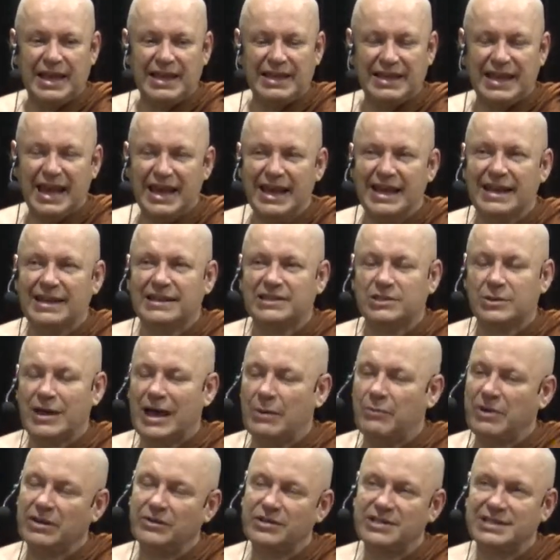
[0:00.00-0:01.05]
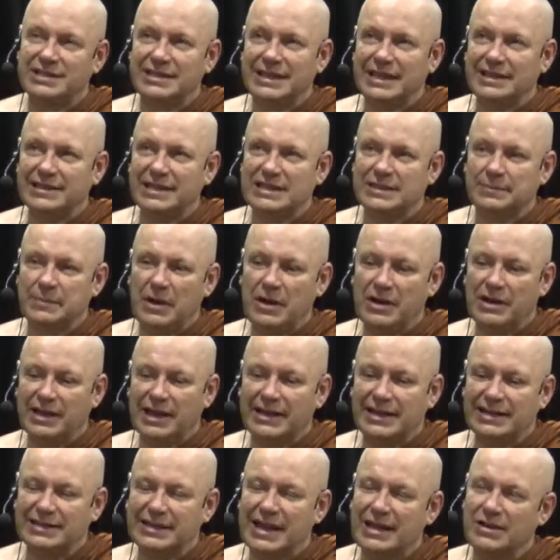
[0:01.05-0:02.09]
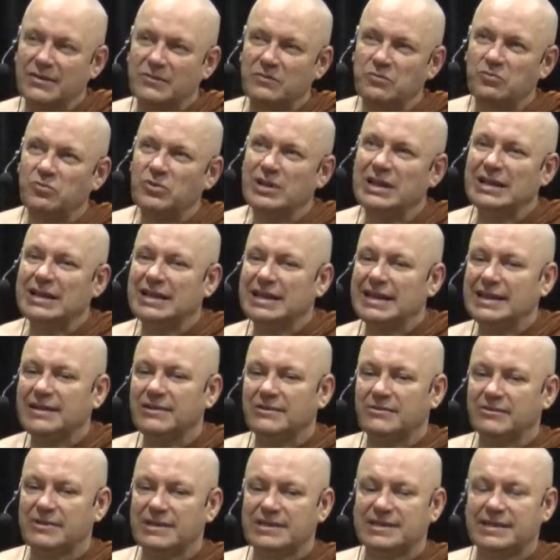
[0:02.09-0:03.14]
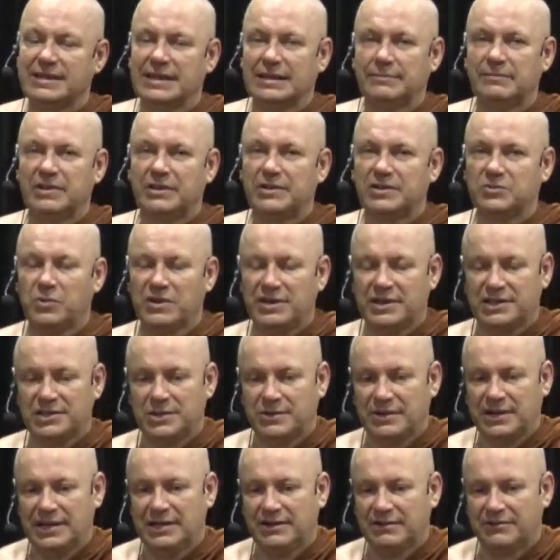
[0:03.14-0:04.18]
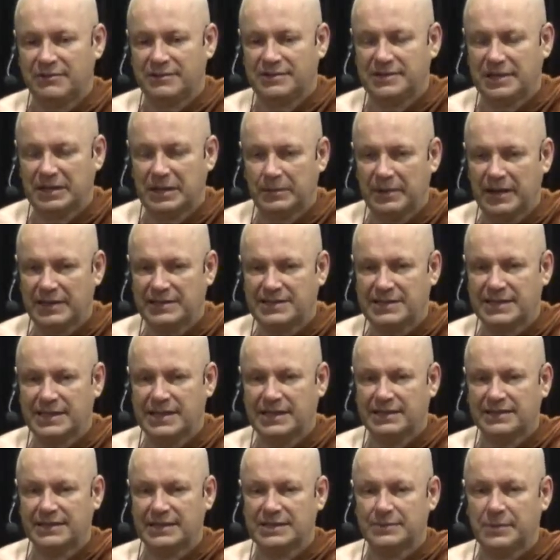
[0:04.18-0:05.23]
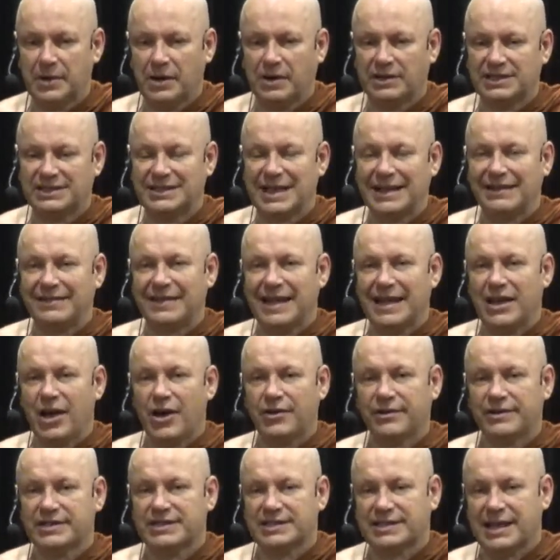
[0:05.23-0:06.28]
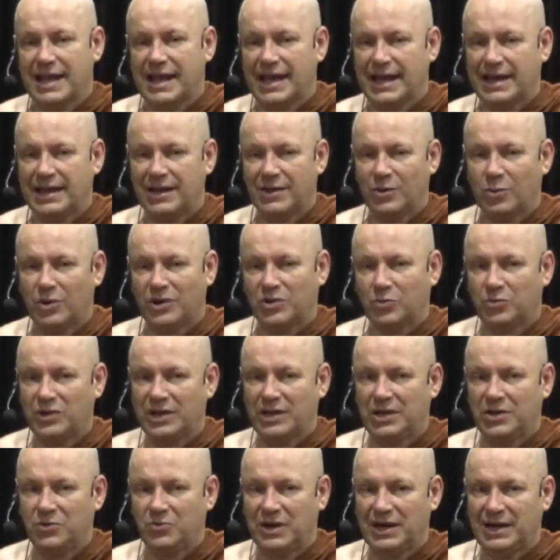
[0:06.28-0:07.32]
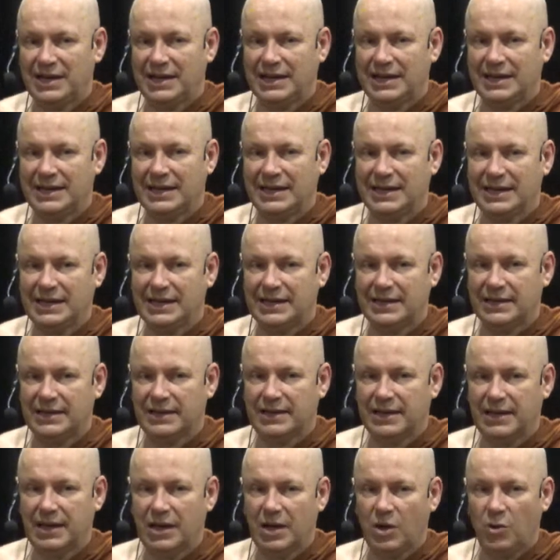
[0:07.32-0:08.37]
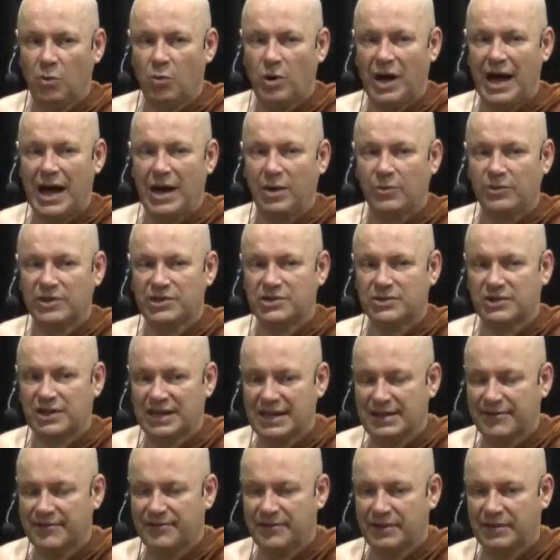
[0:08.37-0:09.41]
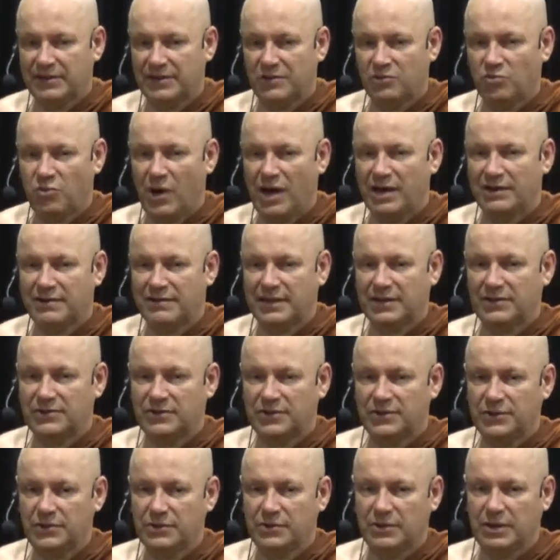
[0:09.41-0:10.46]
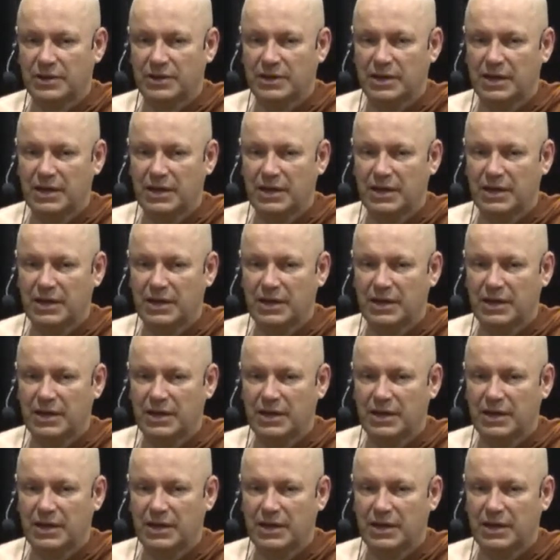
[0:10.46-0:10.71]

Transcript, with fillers: yeah, so I went to see this monk, and it's kind of really interesting because what is so interesting about seeing these monks is that they understand what we really need or how we should live, the right thing to do.